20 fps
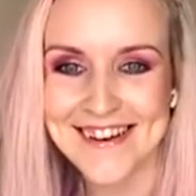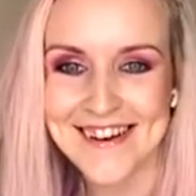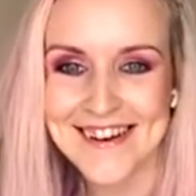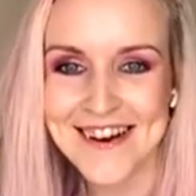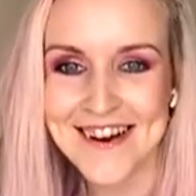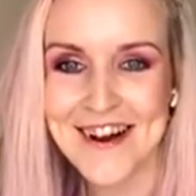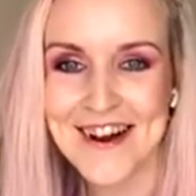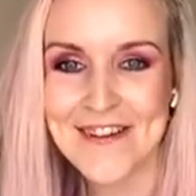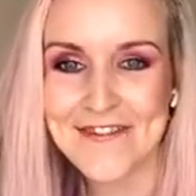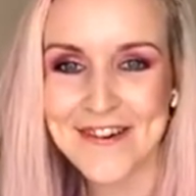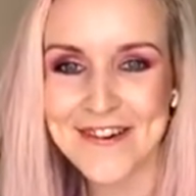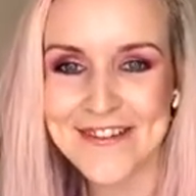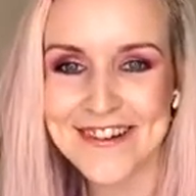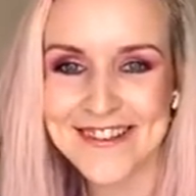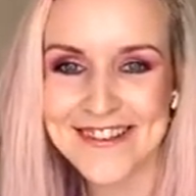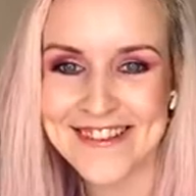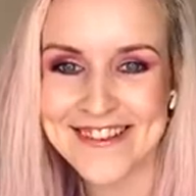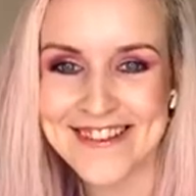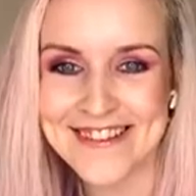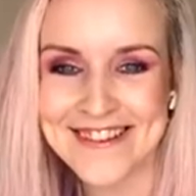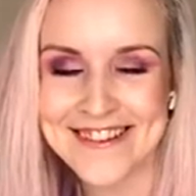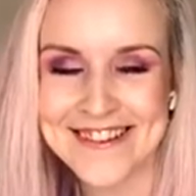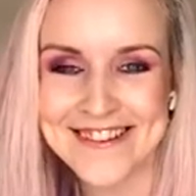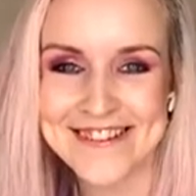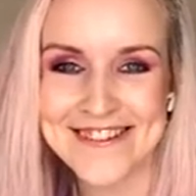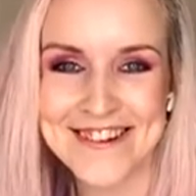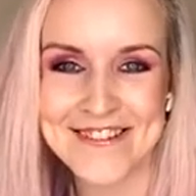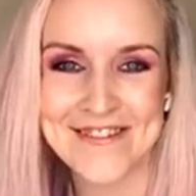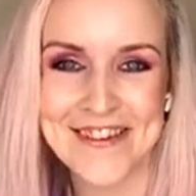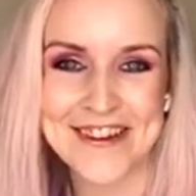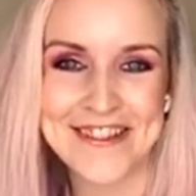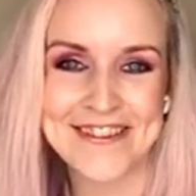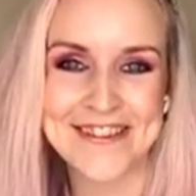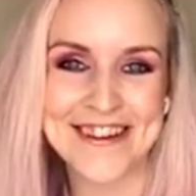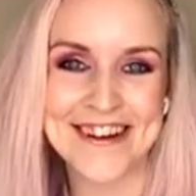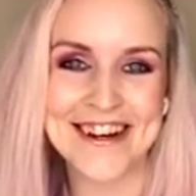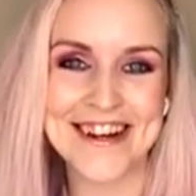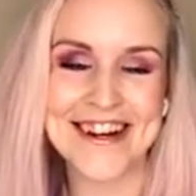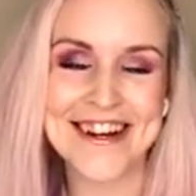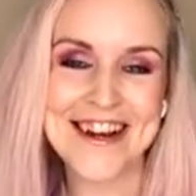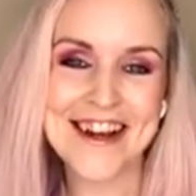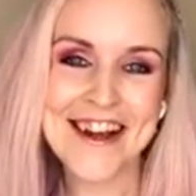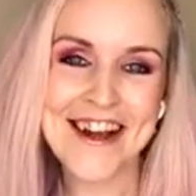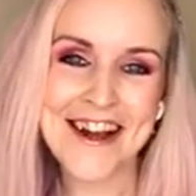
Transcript: Hi, everyone that's just joined, by the way.